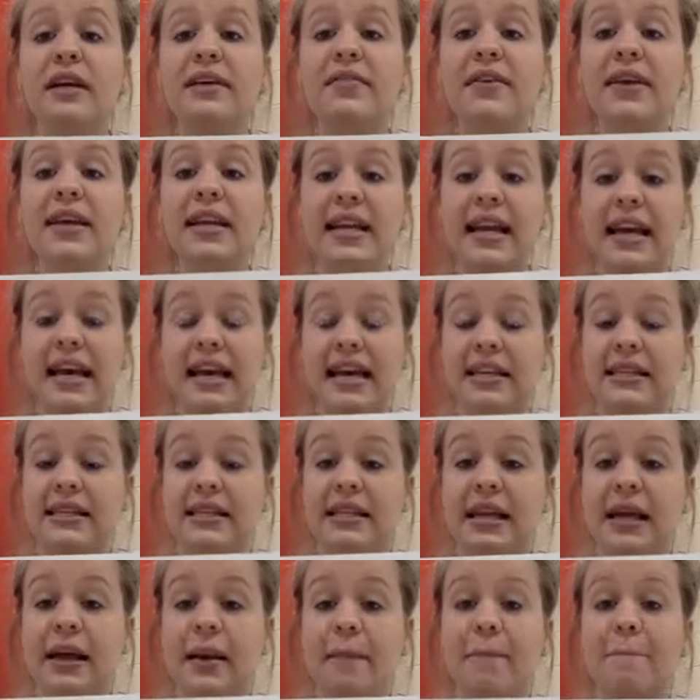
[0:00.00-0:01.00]
DVDs
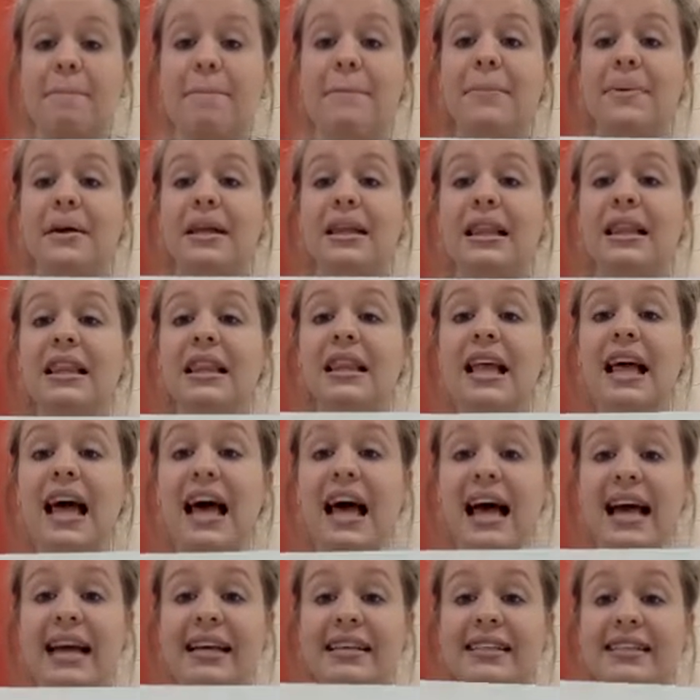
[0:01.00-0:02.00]

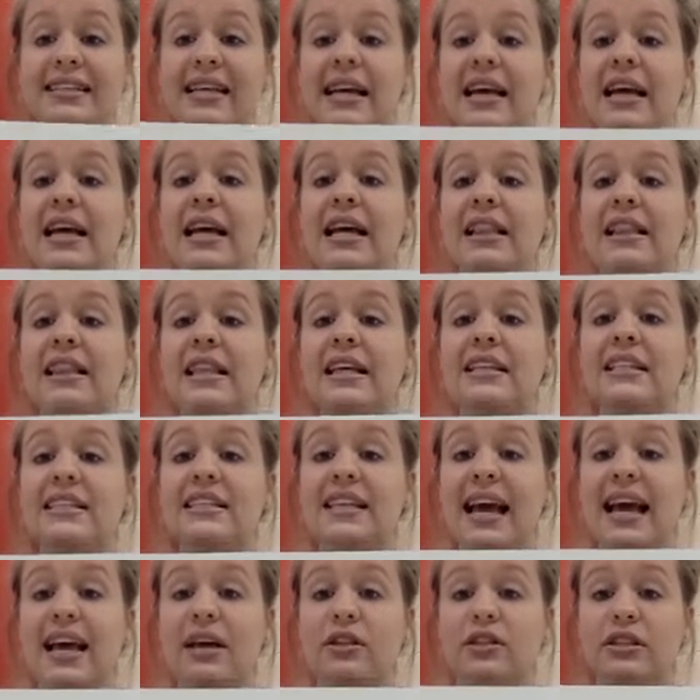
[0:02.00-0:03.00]
plus the
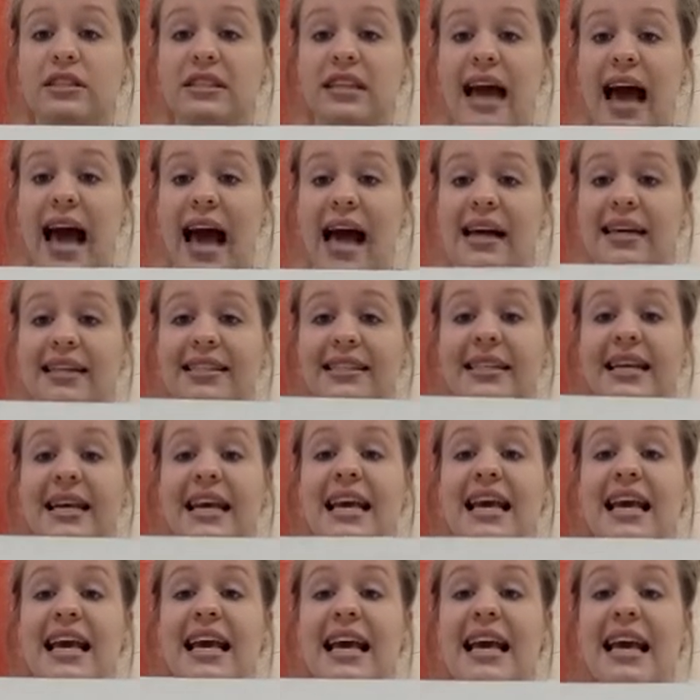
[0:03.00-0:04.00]
sales tax
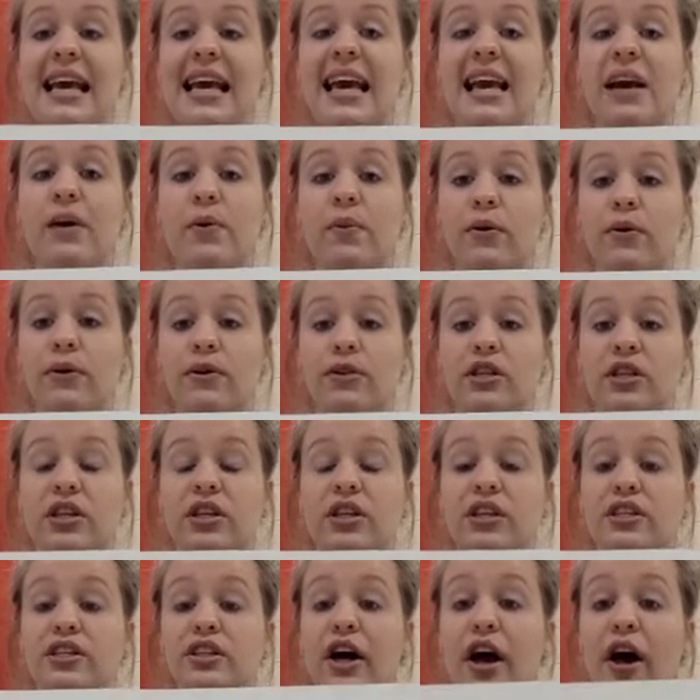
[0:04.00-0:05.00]
equals
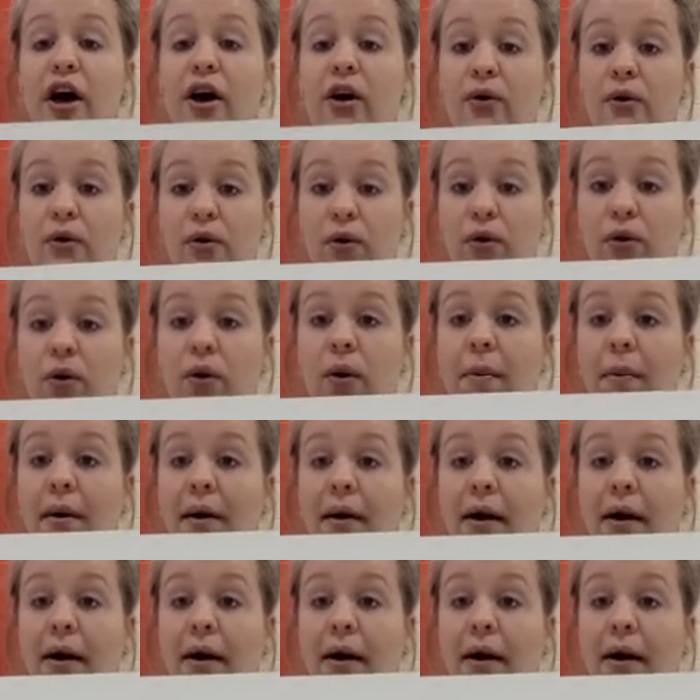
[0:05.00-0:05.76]
the total